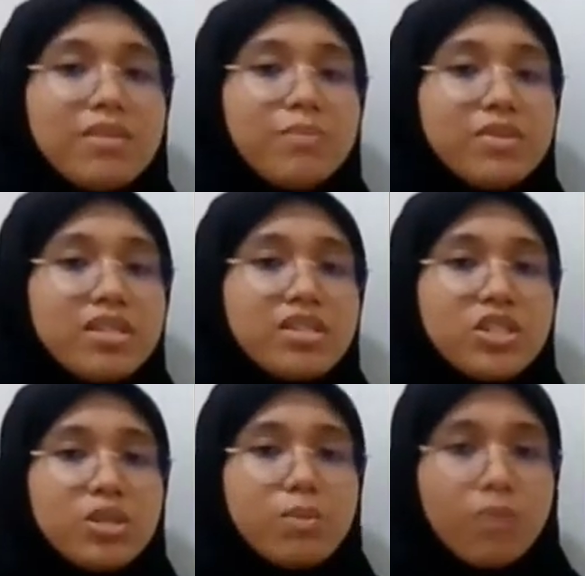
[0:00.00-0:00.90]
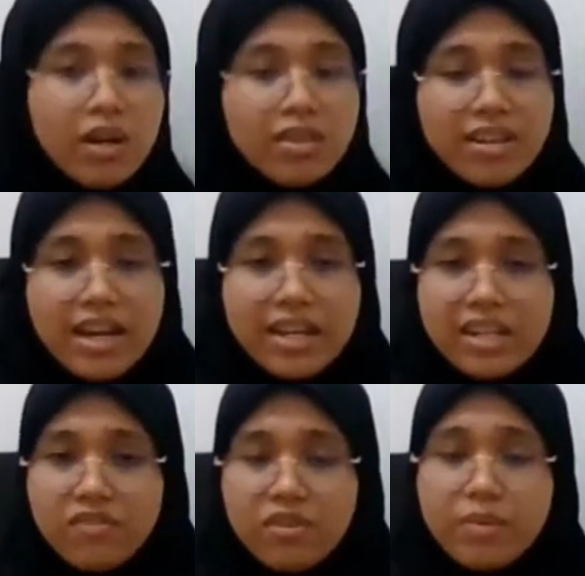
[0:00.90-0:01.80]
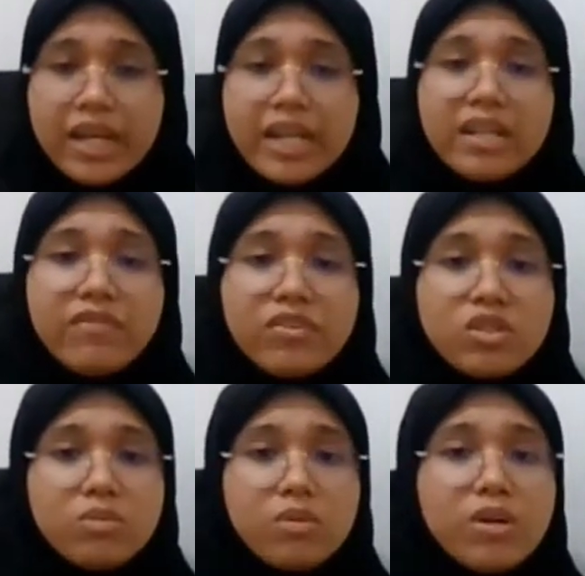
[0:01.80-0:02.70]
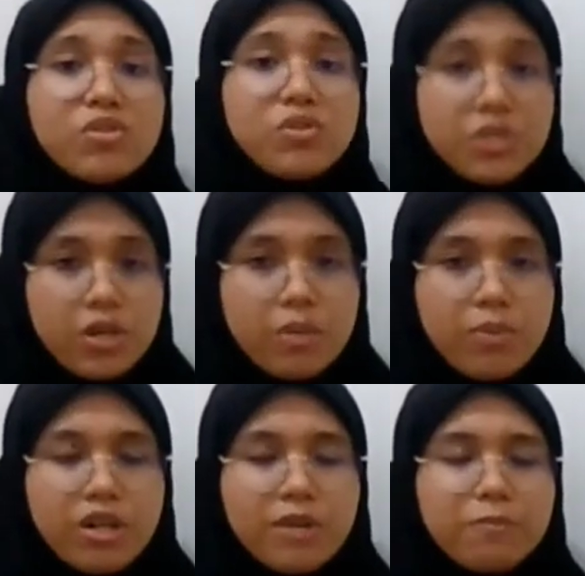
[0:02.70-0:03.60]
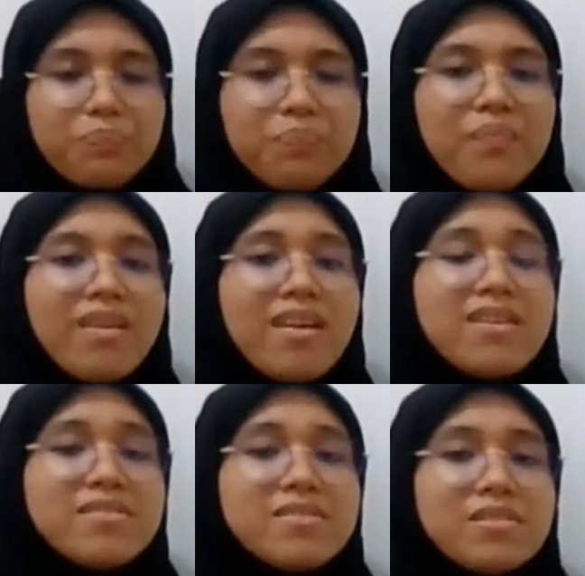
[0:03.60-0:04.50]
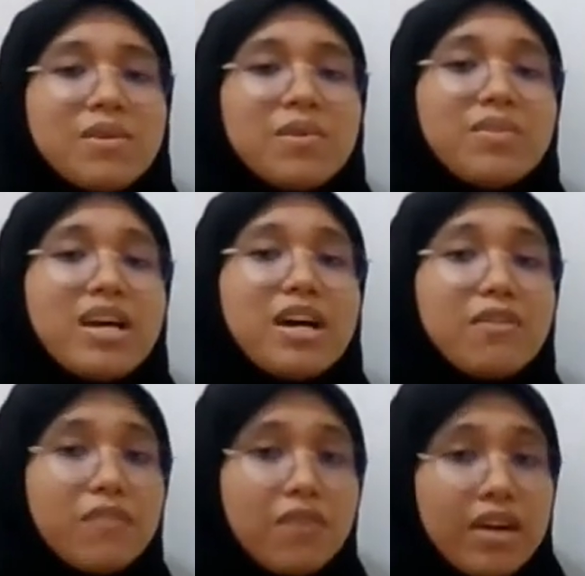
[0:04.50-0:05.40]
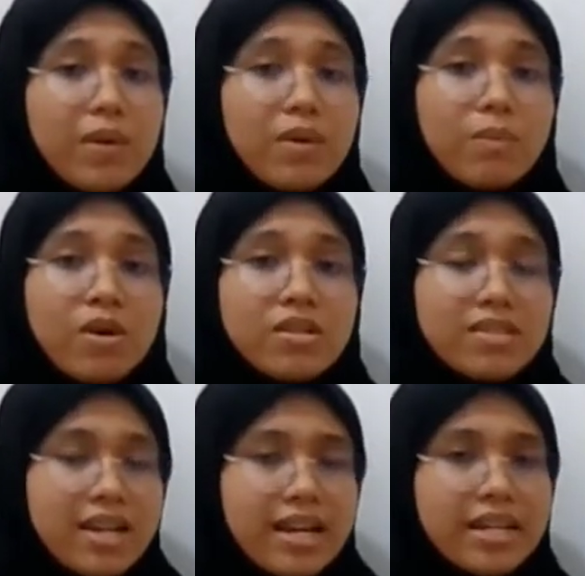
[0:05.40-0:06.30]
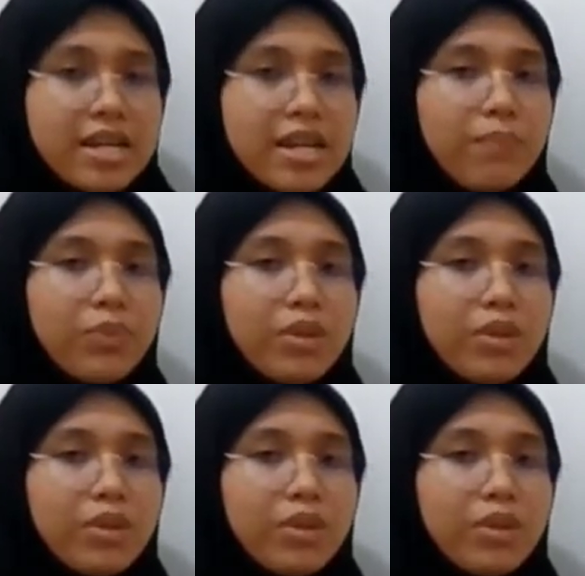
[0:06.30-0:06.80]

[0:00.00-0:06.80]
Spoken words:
the presentation board that I did for my individual mobile studio board. So there are 4 A1 boards that I did.